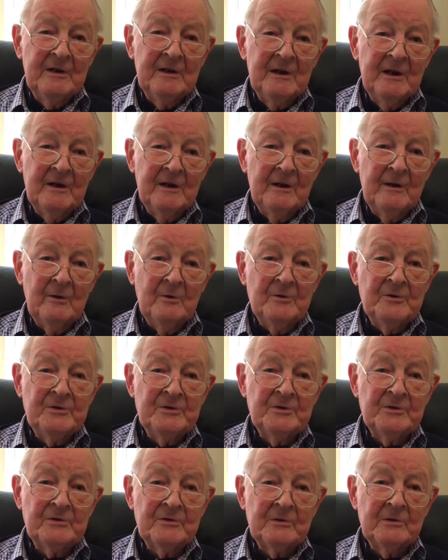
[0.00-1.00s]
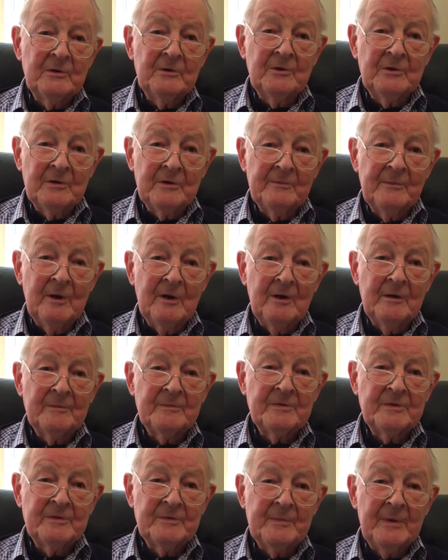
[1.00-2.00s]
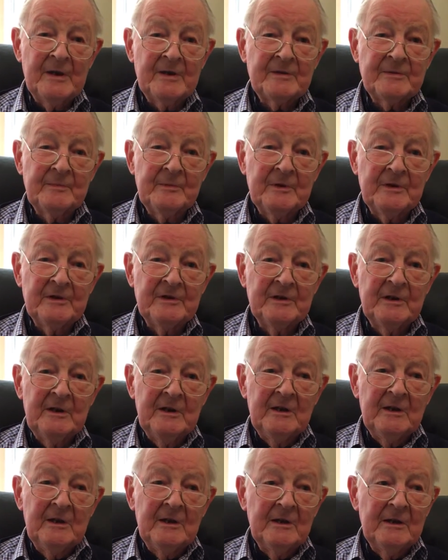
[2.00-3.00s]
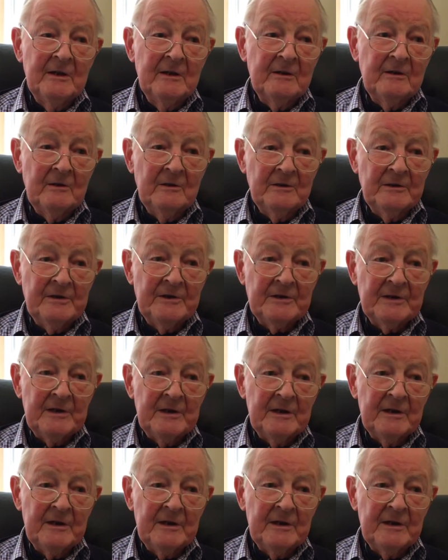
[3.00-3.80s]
And I always used to look at the biopsy specimens, and I got